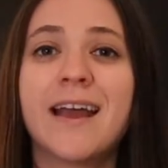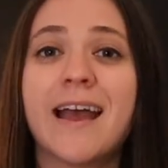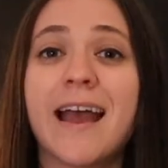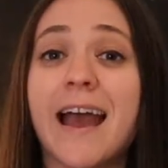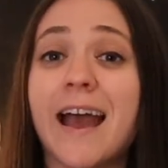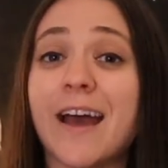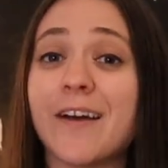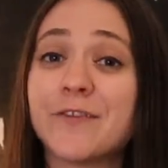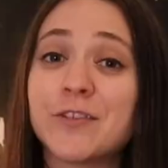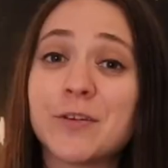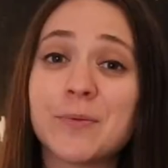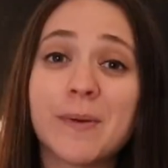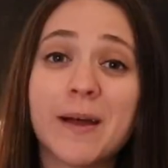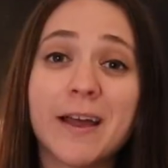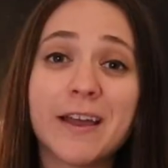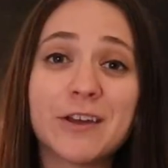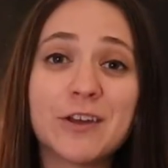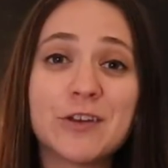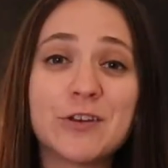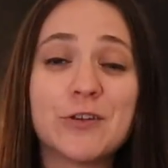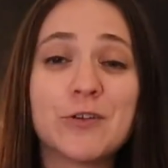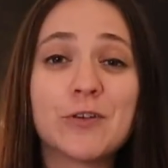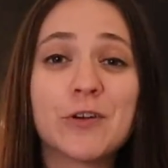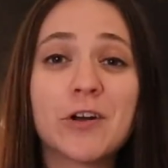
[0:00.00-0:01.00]
After buying a
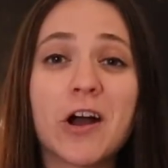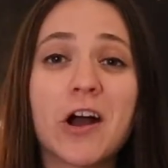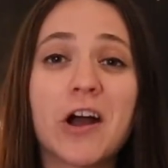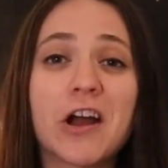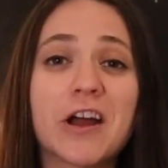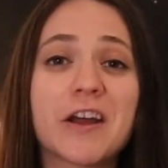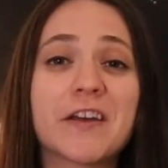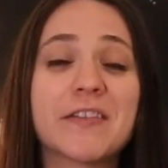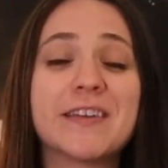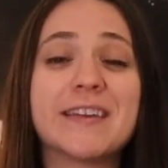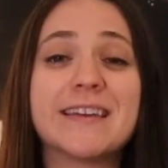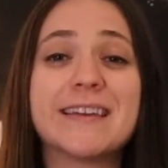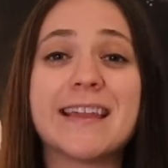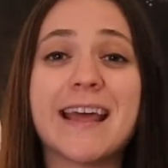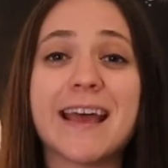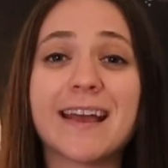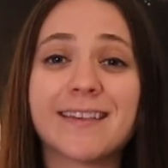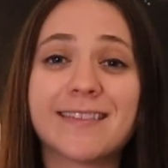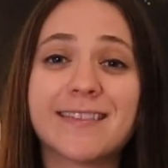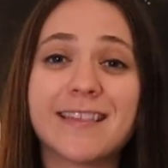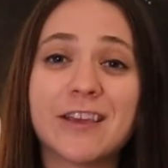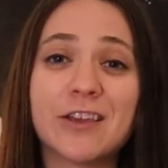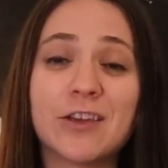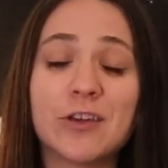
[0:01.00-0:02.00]
new car, the
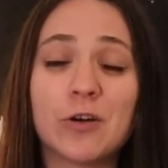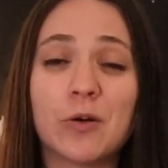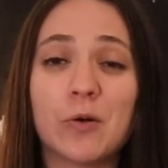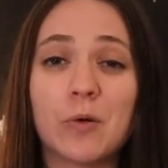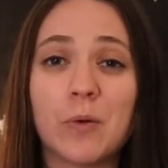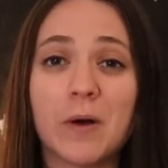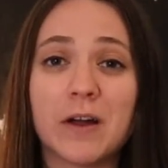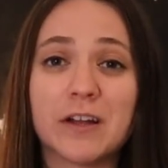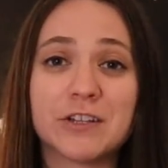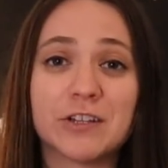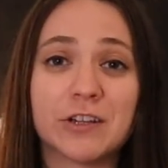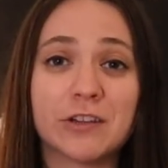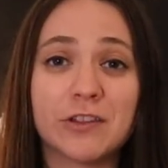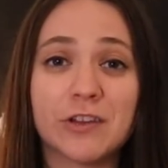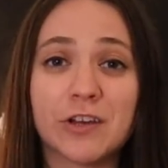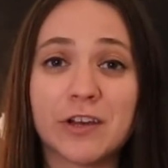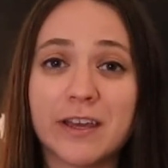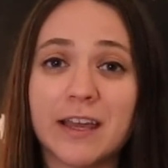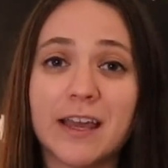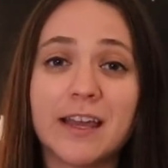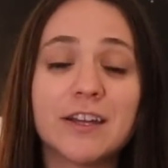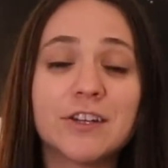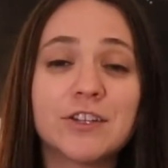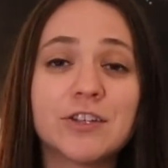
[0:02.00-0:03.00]
next thing you'll want to look
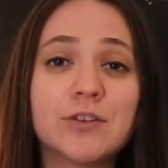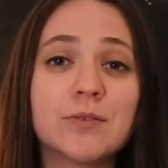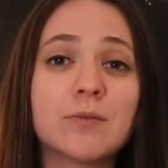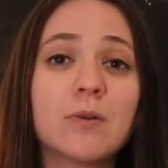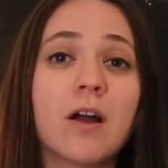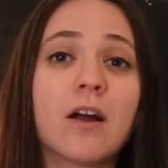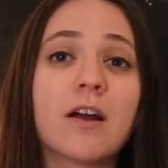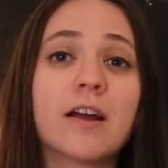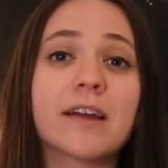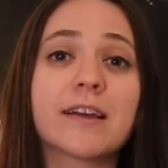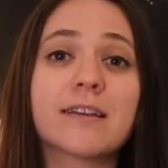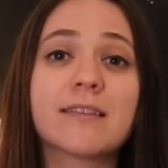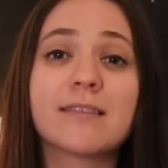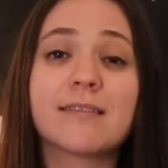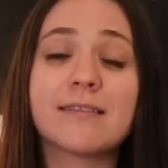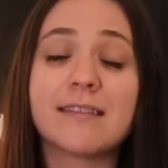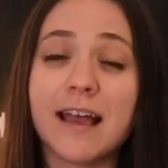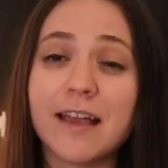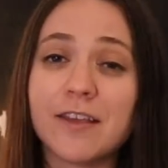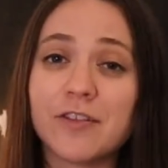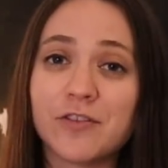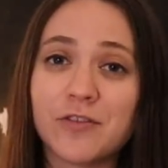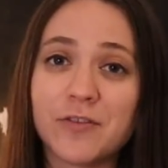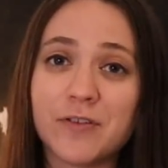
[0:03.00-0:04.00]
into are
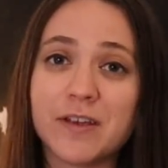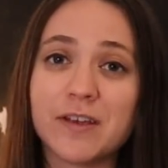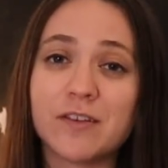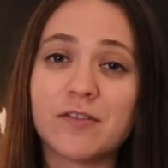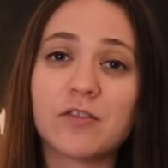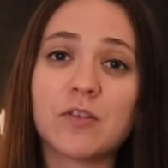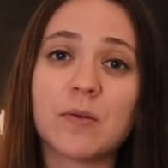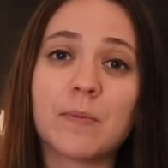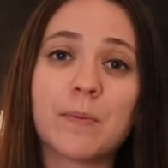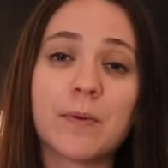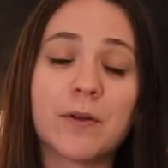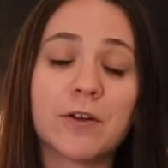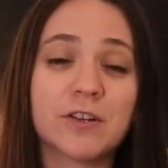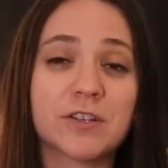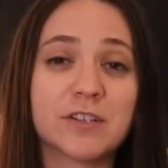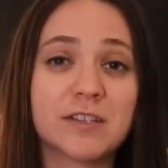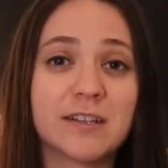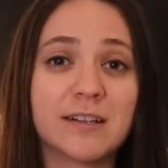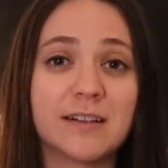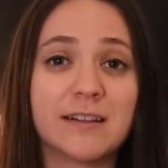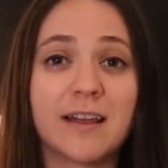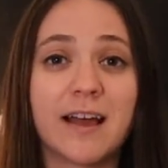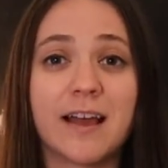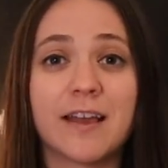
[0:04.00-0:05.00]
accessories to
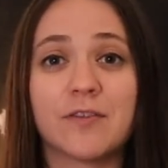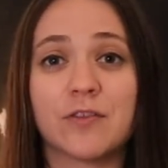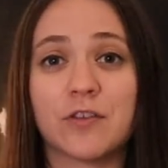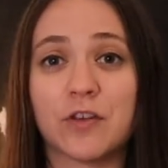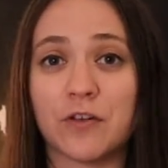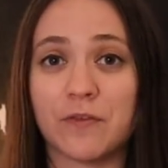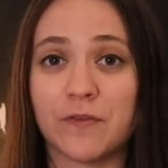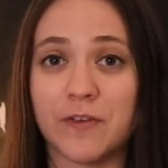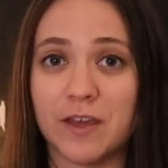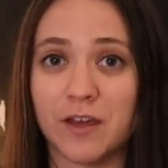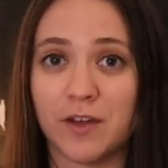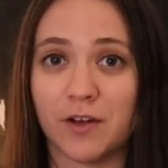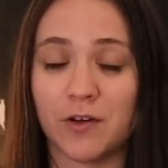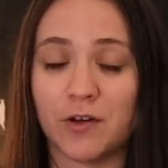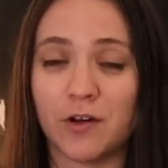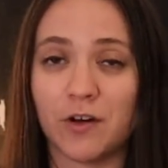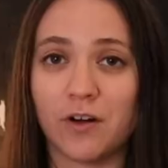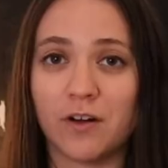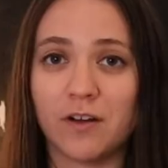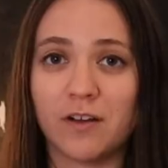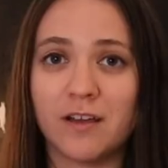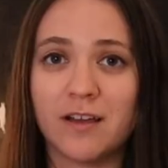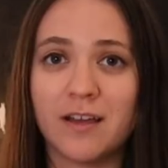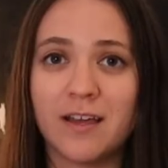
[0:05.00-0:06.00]
personalize your
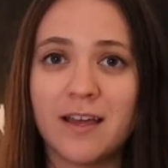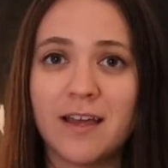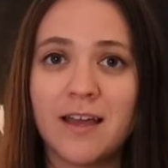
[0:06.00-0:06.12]
vehicle.